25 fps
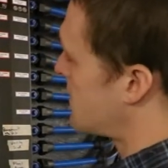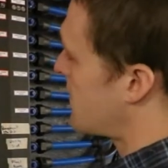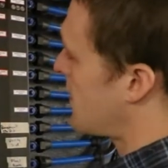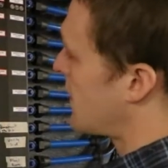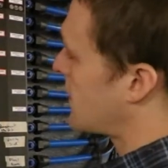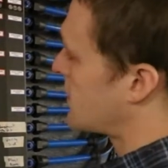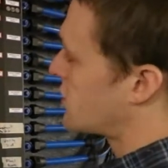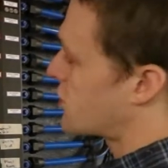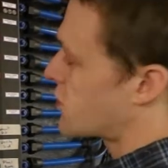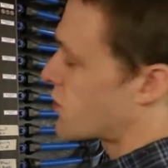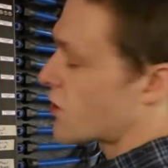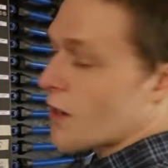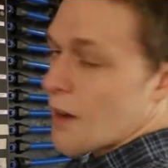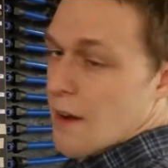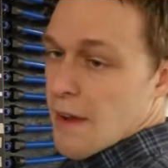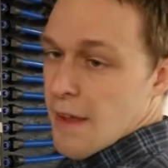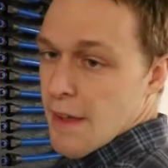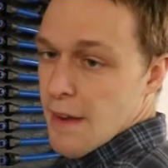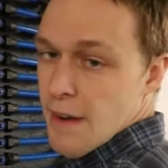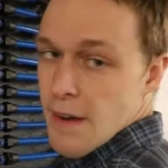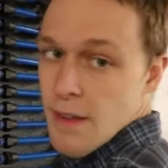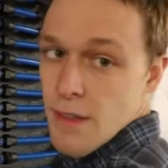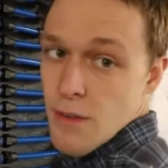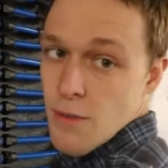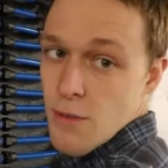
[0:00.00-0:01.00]
make sure I
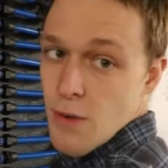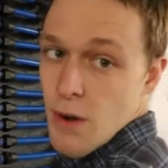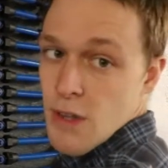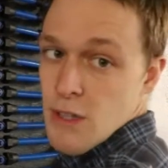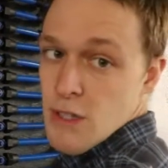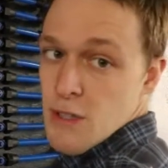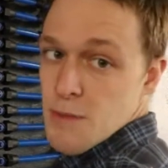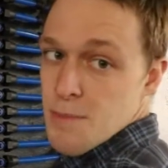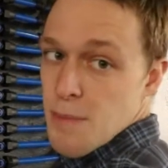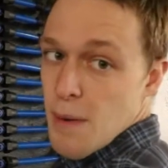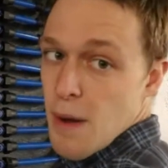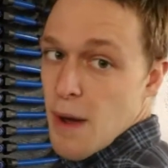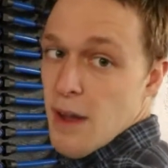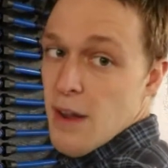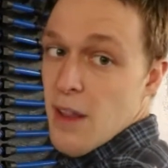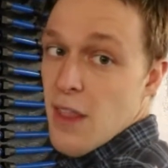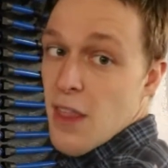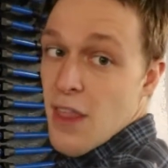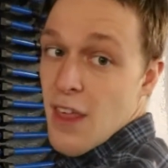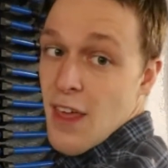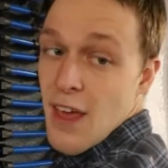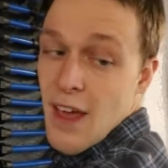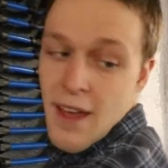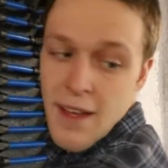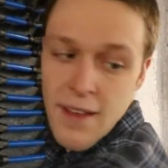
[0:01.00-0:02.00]
get it in the right
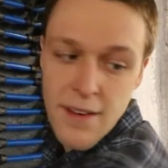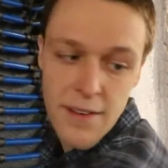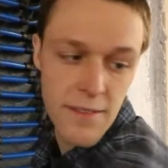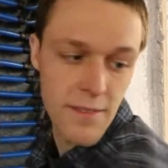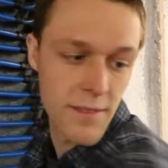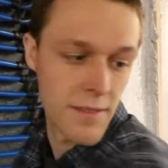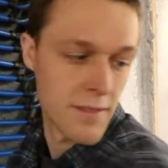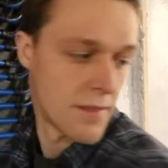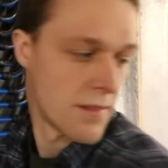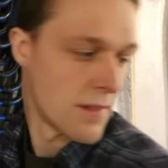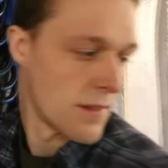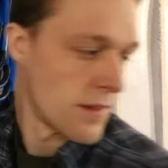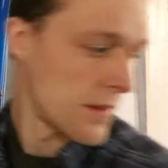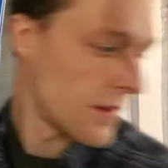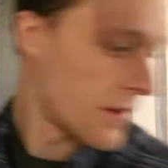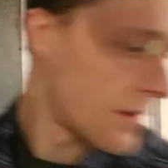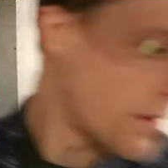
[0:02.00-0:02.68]
spot. Then